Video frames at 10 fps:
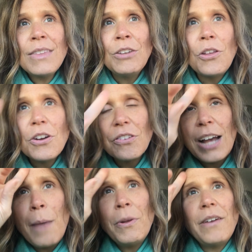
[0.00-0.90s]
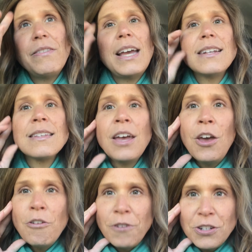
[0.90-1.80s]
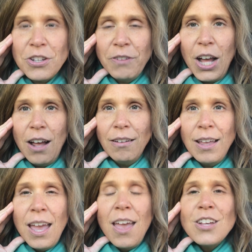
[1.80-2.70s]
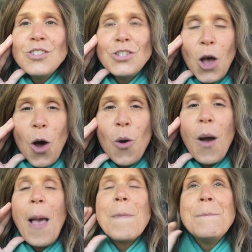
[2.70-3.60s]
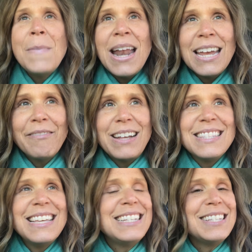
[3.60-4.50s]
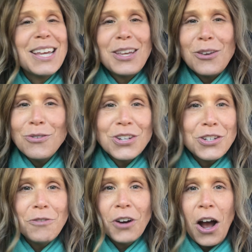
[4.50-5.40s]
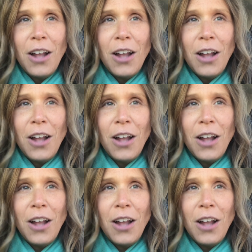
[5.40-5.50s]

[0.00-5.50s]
so there's a couple of things. First of all, so many of us, this is a huge issue for